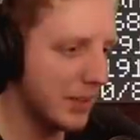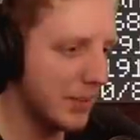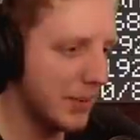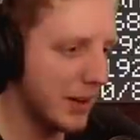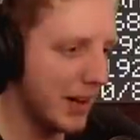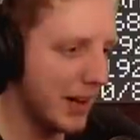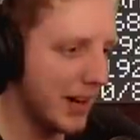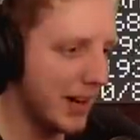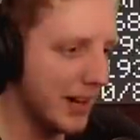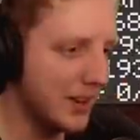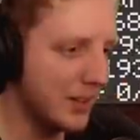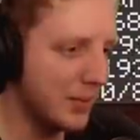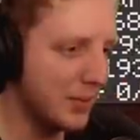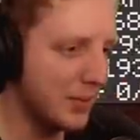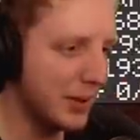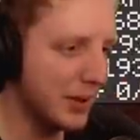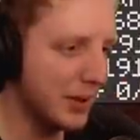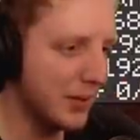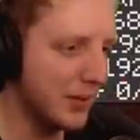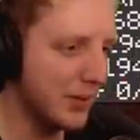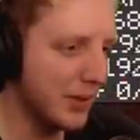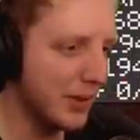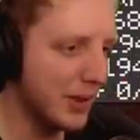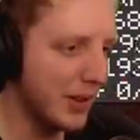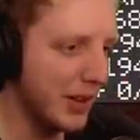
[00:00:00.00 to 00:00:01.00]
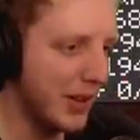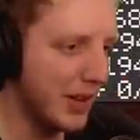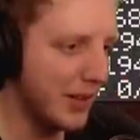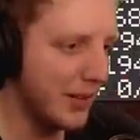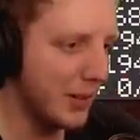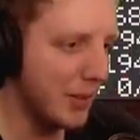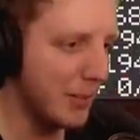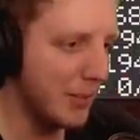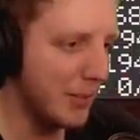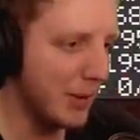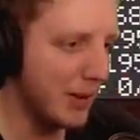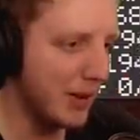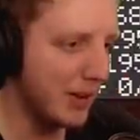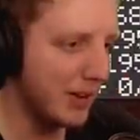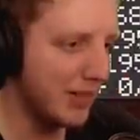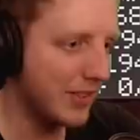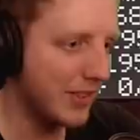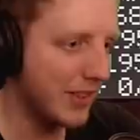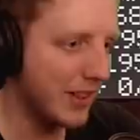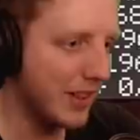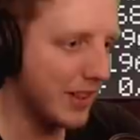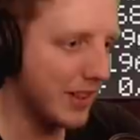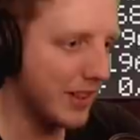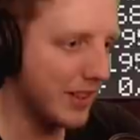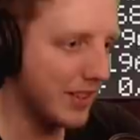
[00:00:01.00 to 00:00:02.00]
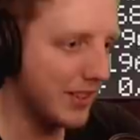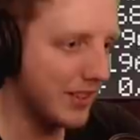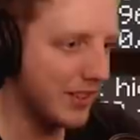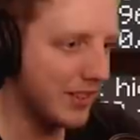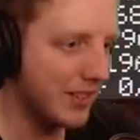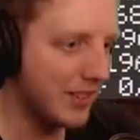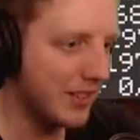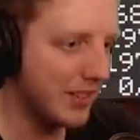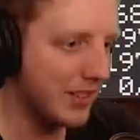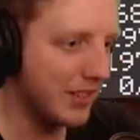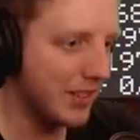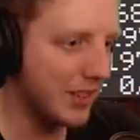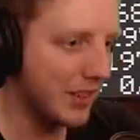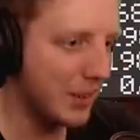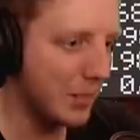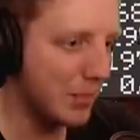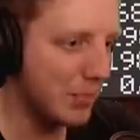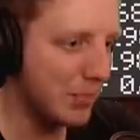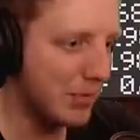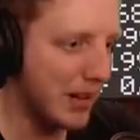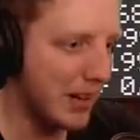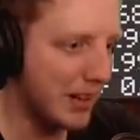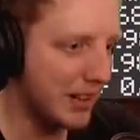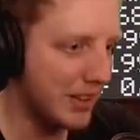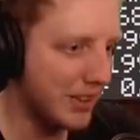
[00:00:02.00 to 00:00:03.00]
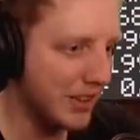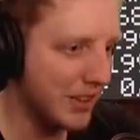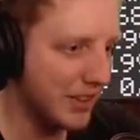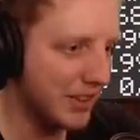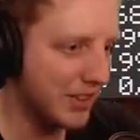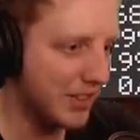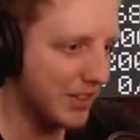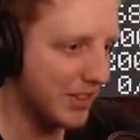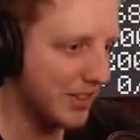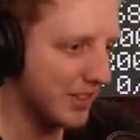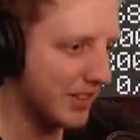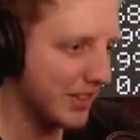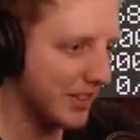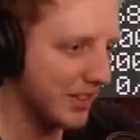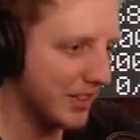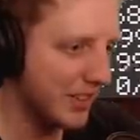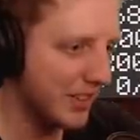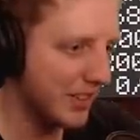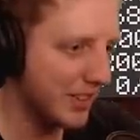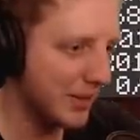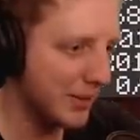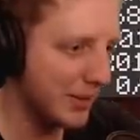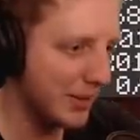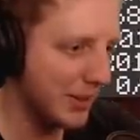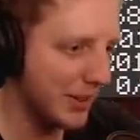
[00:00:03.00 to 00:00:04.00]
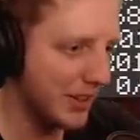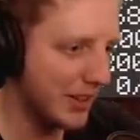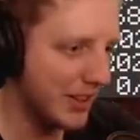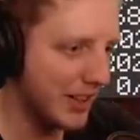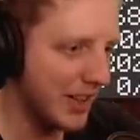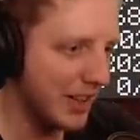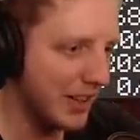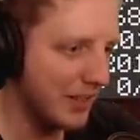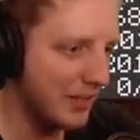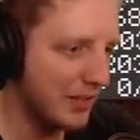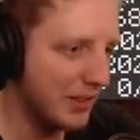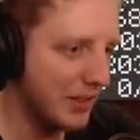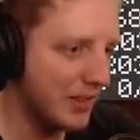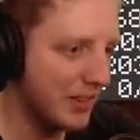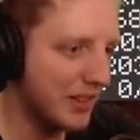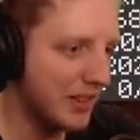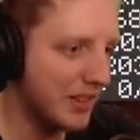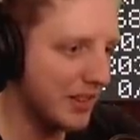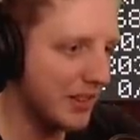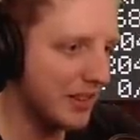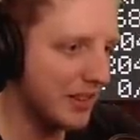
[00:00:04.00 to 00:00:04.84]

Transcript: Keep your eyes peeled for lava blocks, guys. Just gonna prank us. We're not careful.